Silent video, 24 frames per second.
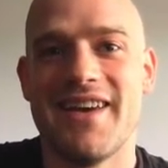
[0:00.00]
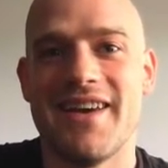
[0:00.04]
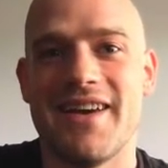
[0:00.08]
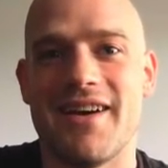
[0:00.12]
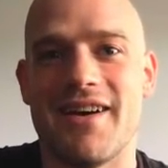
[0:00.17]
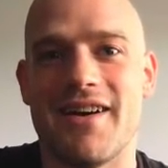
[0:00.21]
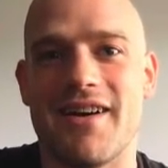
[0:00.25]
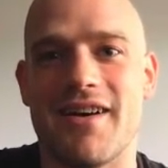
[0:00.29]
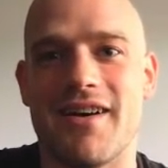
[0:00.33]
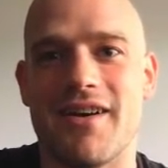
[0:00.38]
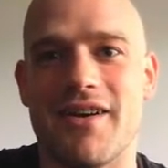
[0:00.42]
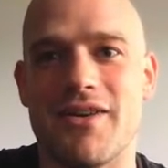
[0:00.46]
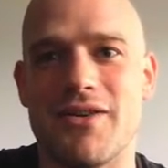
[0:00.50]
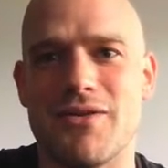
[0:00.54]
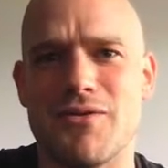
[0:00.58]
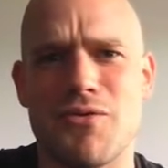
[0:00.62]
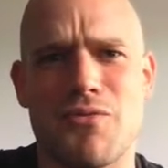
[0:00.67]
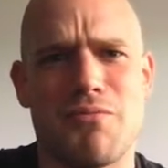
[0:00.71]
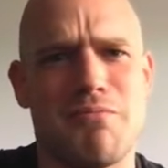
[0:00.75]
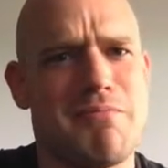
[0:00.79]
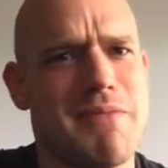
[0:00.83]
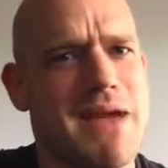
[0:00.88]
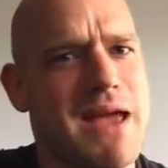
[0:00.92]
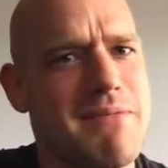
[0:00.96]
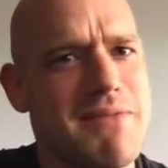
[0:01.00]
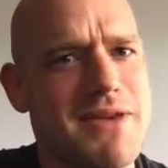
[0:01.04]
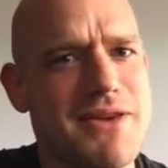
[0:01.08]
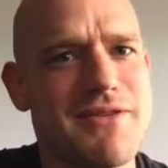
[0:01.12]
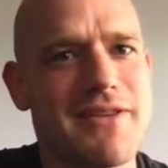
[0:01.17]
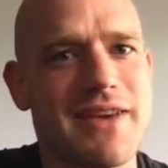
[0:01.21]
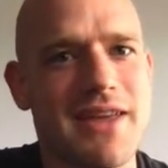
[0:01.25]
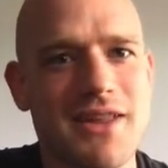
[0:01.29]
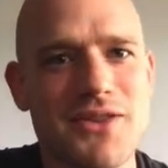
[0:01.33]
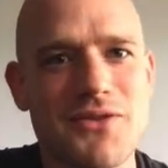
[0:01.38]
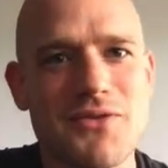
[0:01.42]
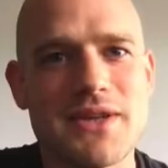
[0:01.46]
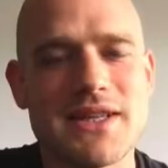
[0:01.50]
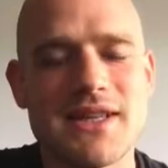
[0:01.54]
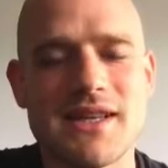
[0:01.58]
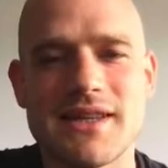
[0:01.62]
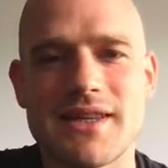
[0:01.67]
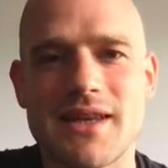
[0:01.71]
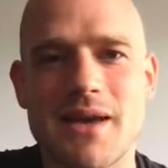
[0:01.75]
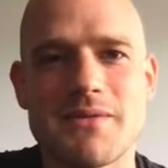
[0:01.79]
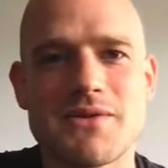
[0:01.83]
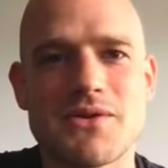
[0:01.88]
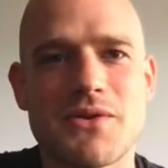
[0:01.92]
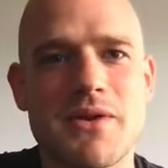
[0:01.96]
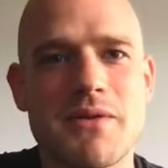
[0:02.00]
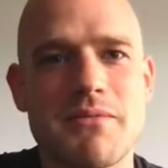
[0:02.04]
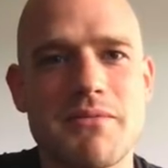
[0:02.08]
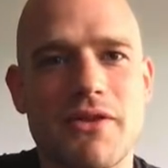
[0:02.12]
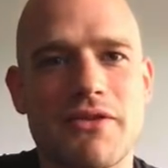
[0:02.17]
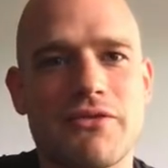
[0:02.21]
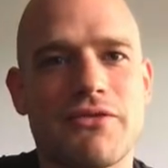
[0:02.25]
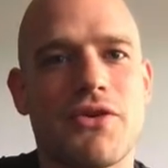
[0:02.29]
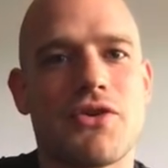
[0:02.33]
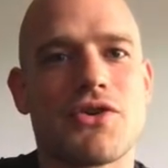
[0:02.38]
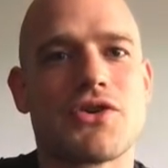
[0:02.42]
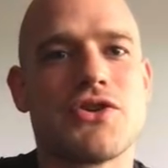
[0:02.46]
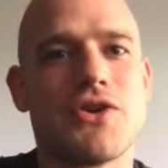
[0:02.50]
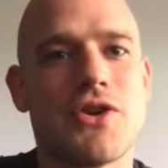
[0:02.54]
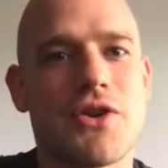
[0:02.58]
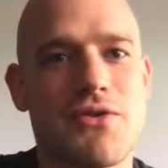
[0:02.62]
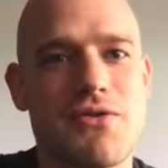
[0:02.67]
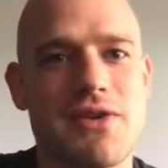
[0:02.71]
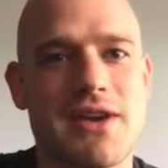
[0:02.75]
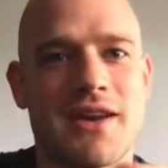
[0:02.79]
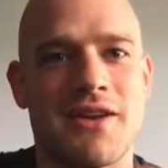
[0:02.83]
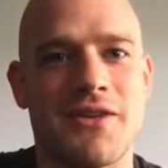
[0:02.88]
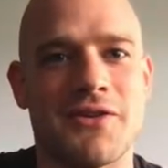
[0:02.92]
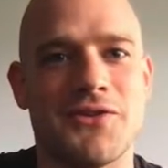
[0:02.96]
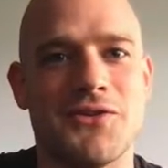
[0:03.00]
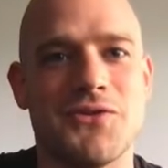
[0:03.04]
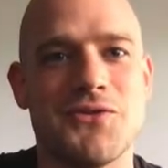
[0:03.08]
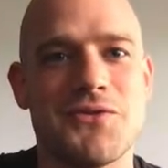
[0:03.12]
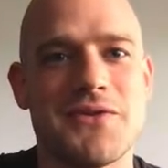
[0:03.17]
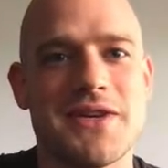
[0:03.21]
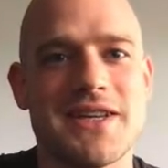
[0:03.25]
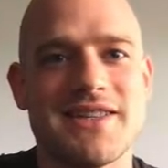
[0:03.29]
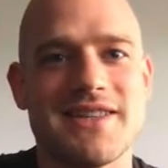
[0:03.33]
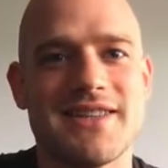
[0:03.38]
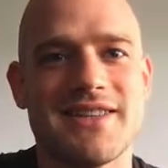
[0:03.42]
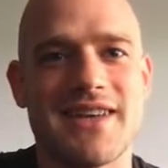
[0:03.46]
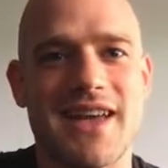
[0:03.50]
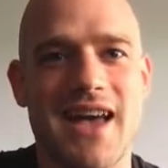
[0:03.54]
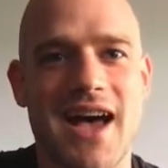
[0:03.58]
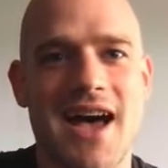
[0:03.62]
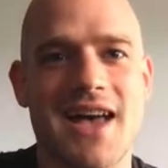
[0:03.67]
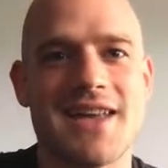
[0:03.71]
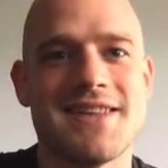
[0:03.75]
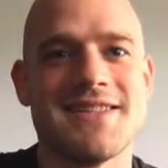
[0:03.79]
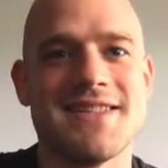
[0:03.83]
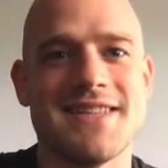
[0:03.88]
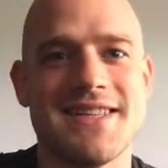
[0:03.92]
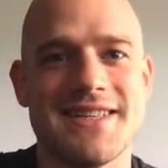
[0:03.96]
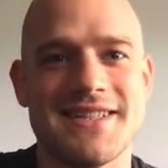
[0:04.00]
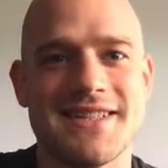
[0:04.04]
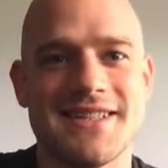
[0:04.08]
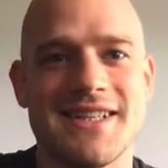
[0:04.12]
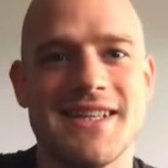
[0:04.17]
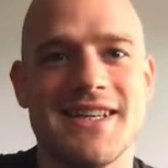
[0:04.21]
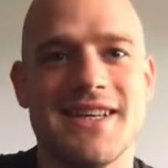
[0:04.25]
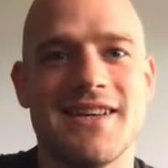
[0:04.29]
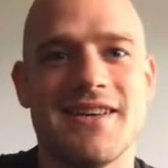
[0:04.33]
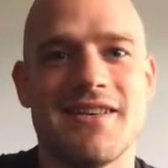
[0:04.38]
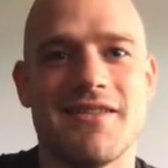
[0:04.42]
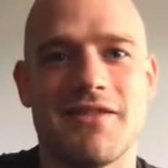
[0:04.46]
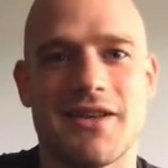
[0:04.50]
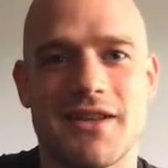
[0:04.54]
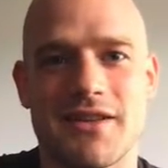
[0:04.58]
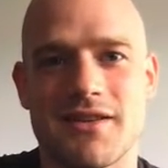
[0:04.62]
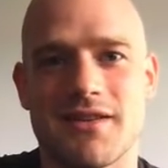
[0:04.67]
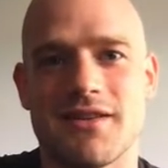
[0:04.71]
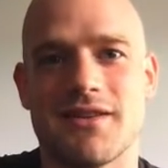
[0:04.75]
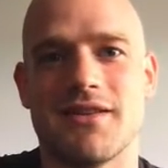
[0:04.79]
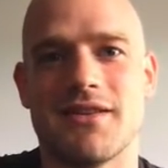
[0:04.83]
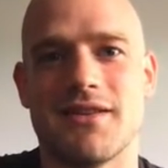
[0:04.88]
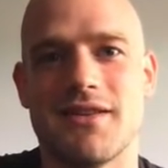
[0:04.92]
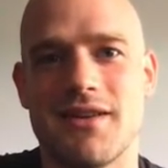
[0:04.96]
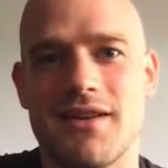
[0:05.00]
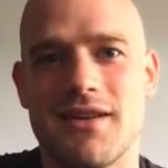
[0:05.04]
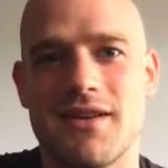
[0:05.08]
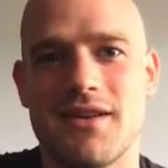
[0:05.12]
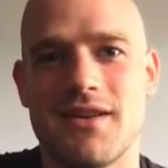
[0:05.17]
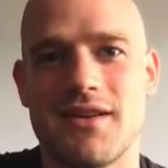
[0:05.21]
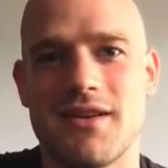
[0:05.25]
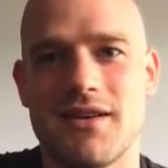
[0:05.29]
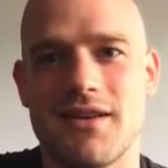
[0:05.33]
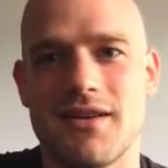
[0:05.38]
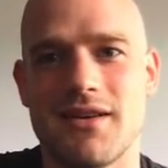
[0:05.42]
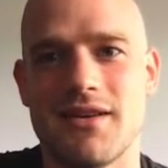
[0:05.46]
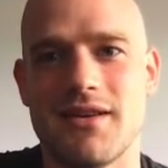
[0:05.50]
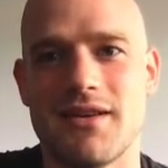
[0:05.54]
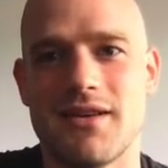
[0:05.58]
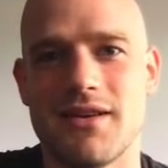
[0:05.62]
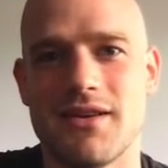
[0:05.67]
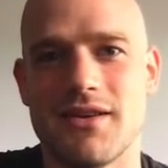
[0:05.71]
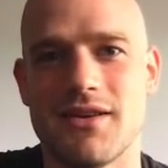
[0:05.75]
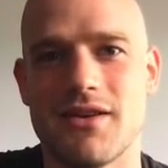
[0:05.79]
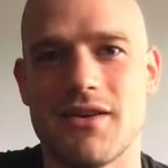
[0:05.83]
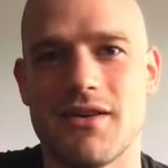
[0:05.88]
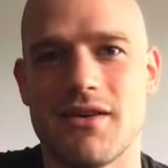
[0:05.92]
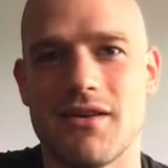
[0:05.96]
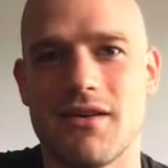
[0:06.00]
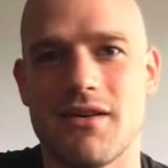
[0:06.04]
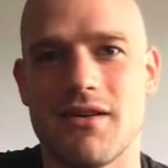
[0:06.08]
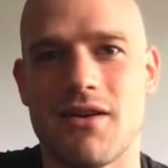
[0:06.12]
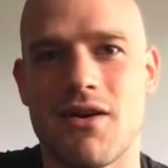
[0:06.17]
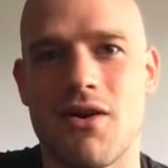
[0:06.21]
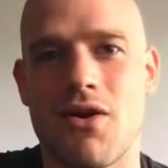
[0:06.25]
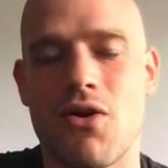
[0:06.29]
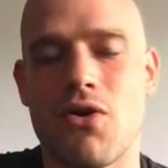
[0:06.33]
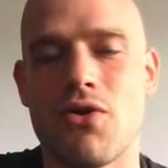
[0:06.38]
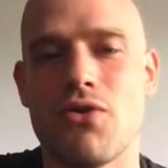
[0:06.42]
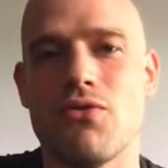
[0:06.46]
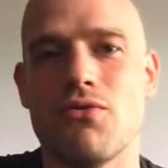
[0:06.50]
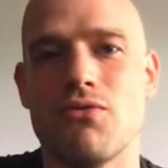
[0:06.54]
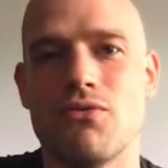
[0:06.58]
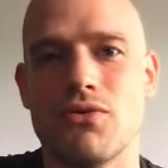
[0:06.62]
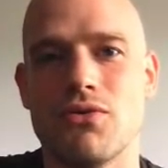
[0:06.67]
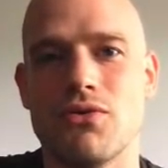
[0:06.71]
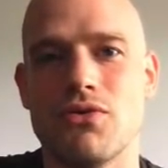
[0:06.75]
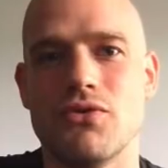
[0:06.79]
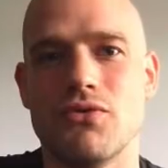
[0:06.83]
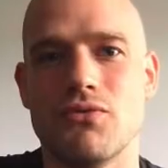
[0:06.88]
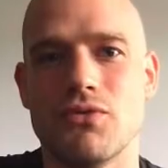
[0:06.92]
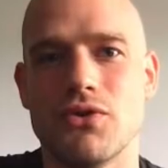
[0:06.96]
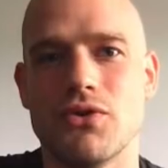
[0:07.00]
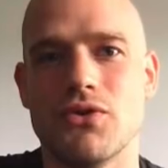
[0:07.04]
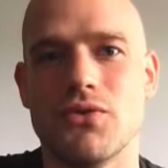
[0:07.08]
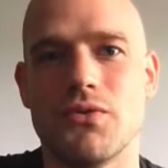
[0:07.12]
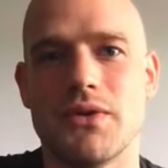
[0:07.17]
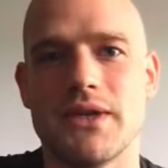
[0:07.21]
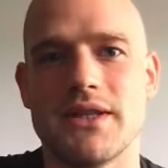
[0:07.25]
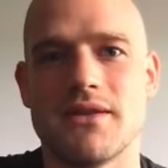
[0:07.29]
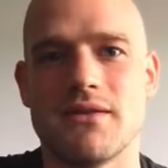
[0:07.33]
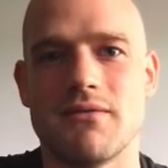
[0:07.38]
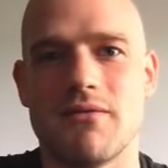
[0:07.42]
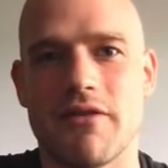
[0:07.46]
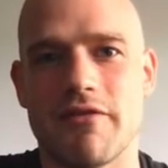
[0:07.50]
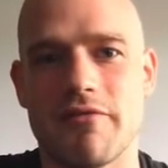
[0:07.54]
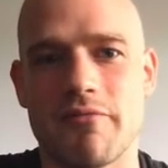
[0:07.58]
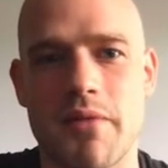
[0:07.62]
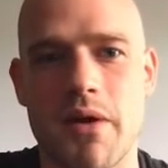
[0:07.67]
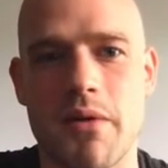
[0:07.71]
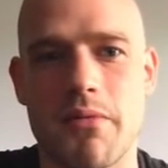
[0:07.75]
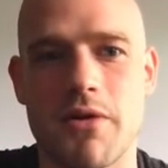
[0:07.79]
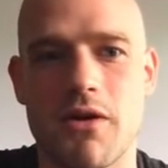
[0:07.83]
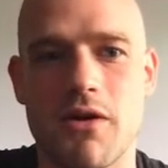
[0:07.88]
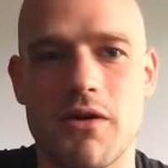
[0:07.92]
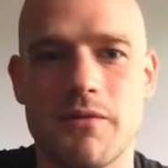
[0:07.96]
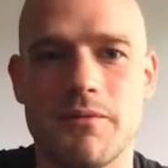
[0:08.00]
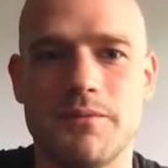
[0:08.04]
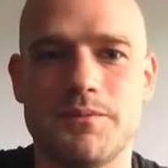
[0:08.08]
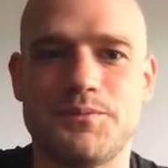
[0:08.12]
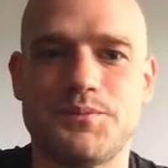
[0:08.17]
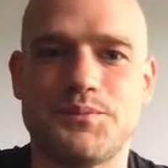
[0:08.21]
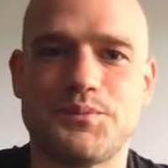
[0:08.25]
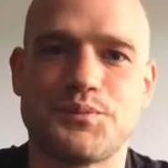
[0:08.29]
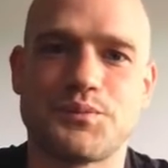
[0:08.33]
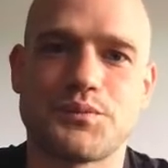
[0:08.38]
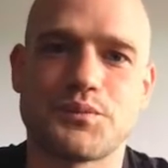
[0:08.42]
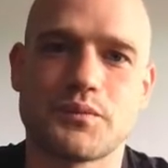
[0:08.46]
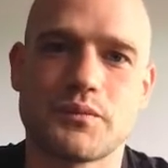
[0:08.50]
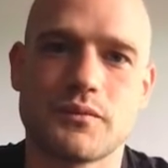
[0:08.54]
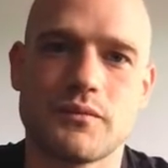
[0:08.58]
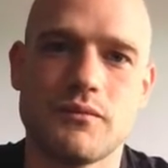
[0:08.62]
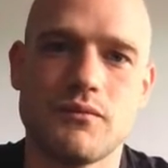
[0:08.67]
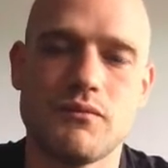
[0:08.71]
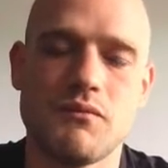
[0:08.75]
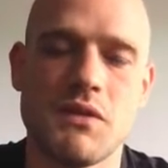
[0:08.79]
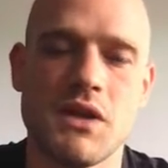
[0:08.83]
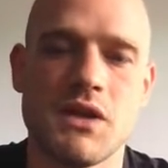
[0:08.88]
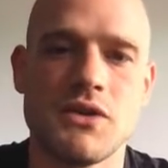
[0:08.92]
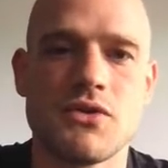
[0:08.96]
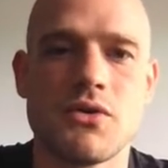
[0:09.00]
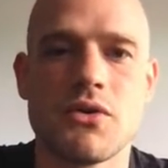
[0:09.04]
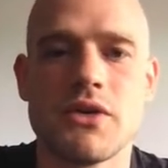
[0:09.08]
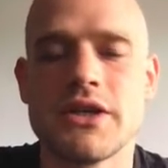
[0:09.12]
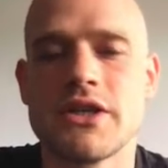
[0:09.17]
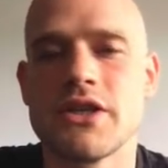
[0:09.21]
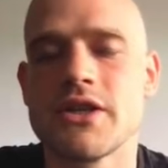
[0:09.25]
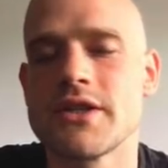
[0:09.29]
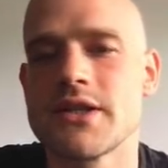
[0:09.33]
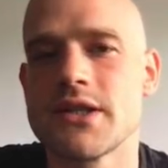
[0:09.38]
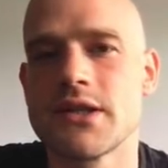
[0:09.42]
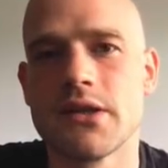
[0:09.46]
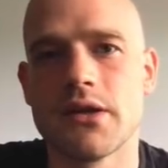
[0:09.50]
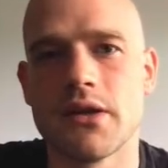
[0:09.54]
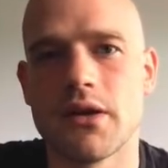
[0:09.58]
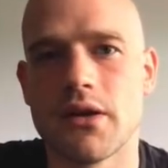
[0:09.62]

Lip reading: Maybe you can do it in TypeScript, but for sure you cannot do it as easily than how you would do it with Babel. So it's just